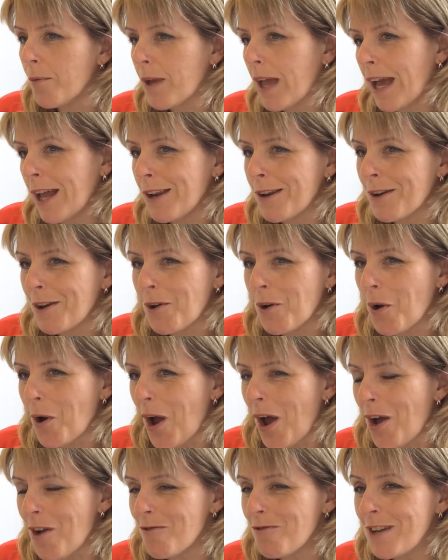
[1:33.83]
getting
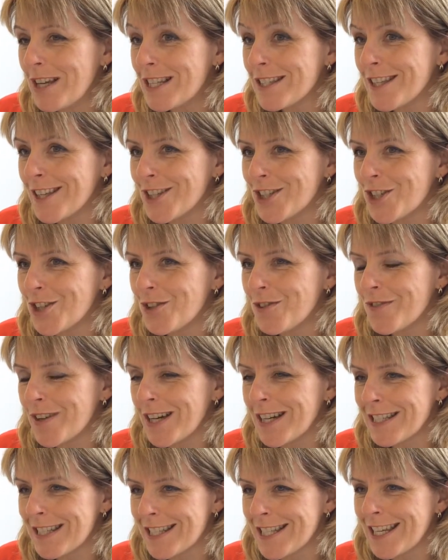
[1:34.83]
research
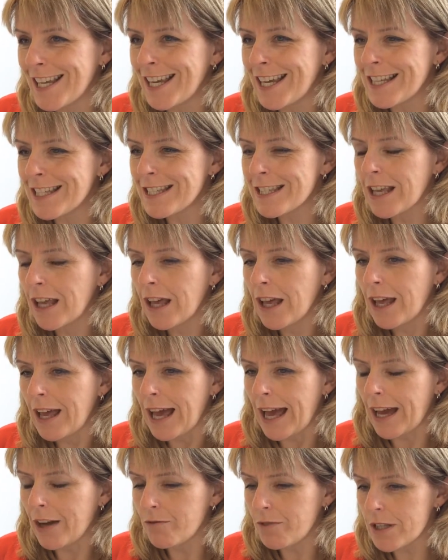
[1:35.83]
universities
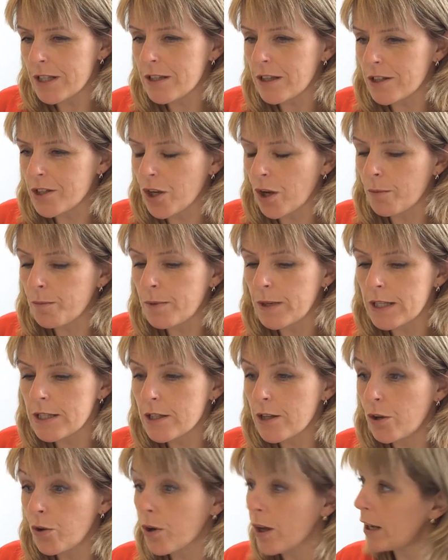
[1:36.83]
and research companies
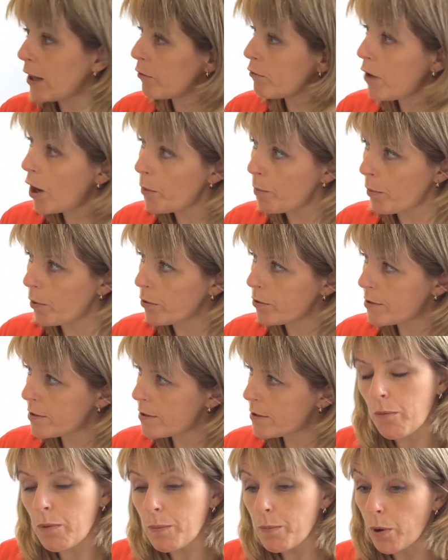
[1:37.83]
to look at little robots.
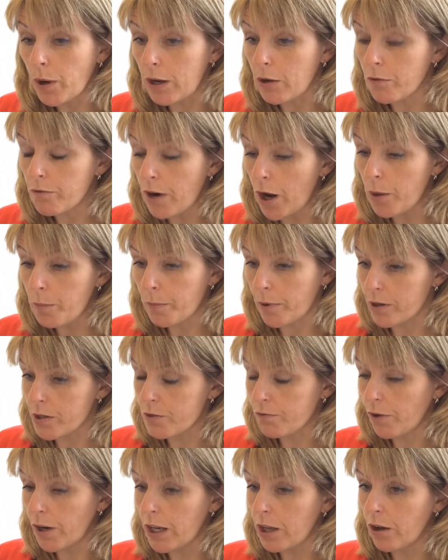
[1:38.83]
Can we put little
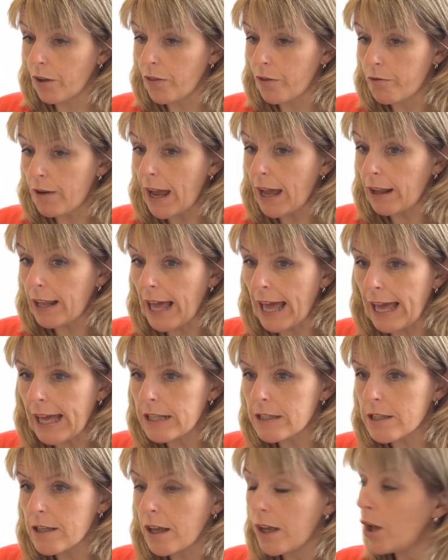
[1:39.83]
robots running on the
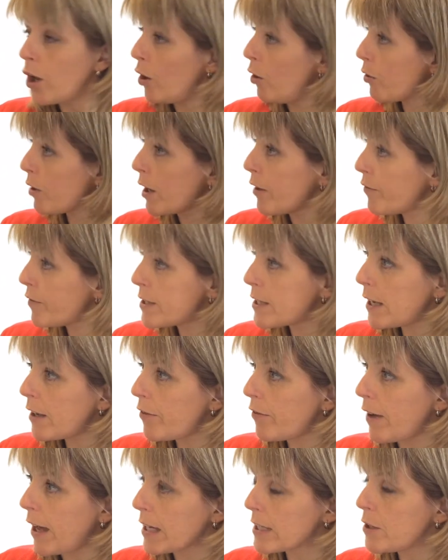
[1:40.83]
railhead, looking for
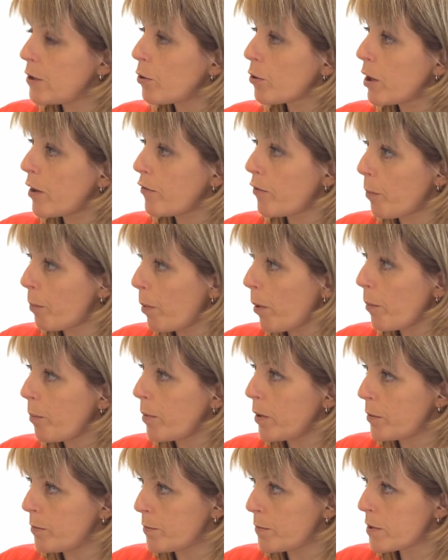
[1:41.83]
defects and looking for
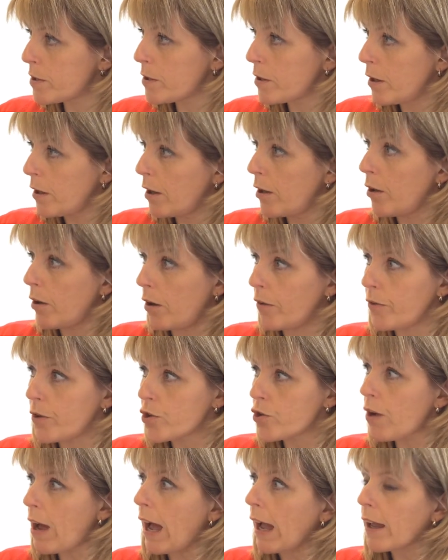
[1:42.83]
problems on the
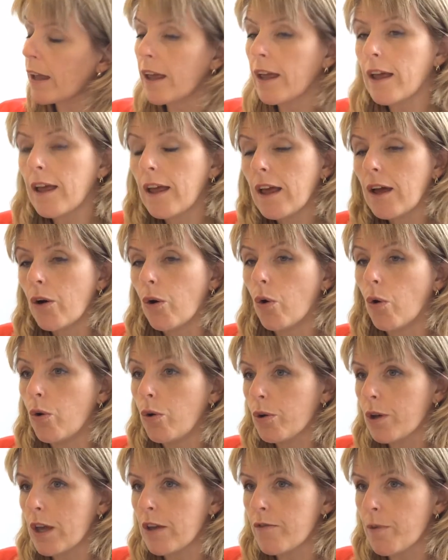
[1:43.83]
track, or
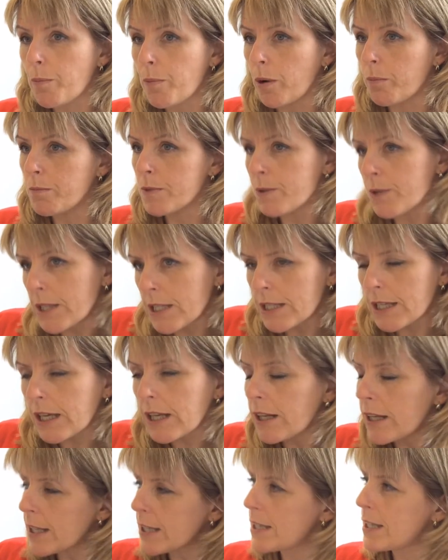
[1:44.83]
looking for problems with the
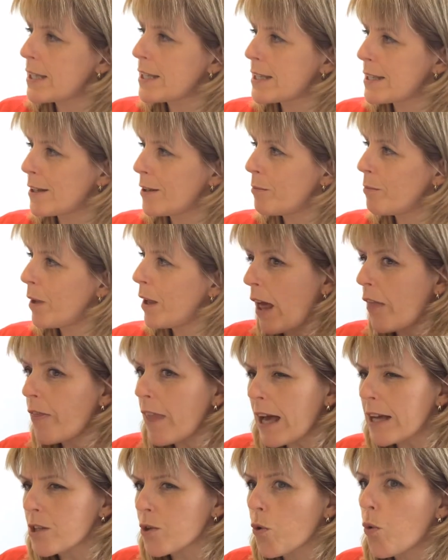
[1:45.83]
signalling system? And
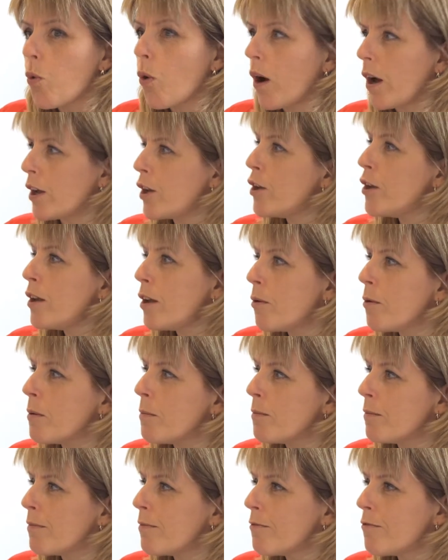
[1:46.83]
that's quite new
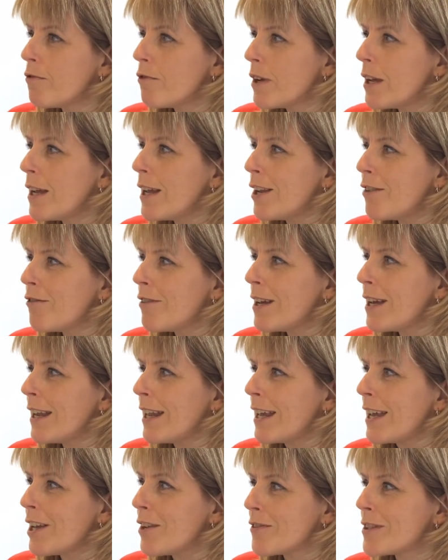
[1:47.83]
and really
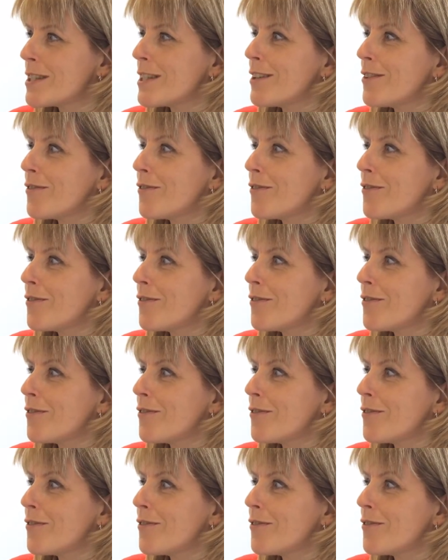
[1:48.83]
innovative.